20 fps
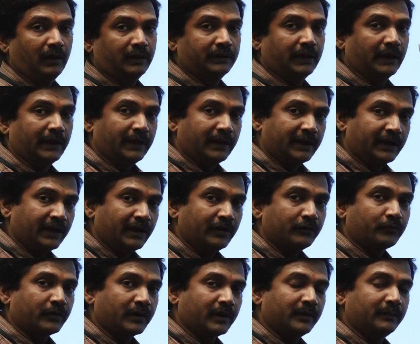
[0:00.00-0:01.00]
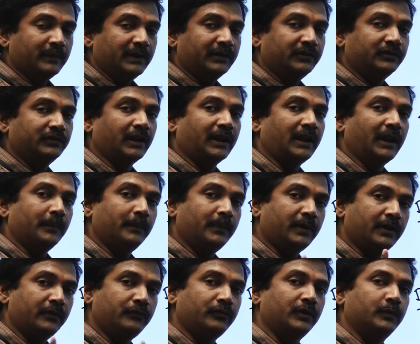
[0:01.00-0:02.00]
the degree of freedom means the number
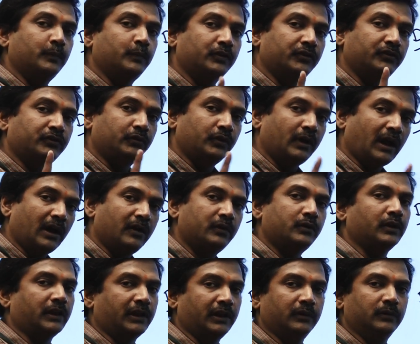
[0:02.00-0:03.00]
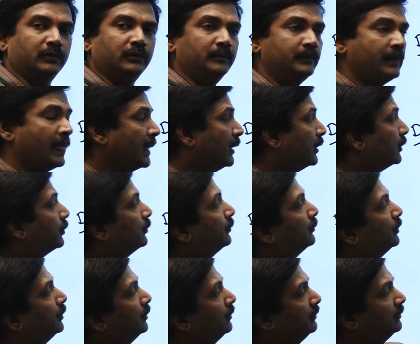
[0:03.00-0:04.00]
of inputs you have to give to
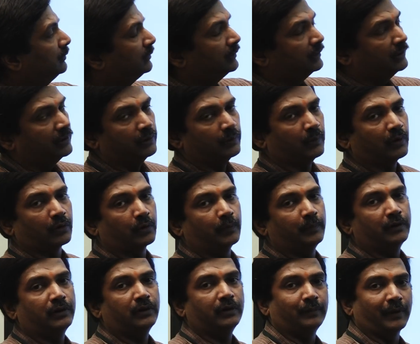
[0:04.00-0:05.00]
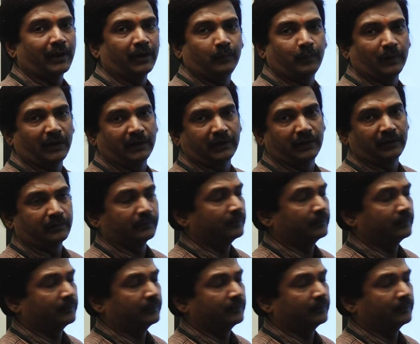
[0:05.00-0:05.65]
move your robotic manipulator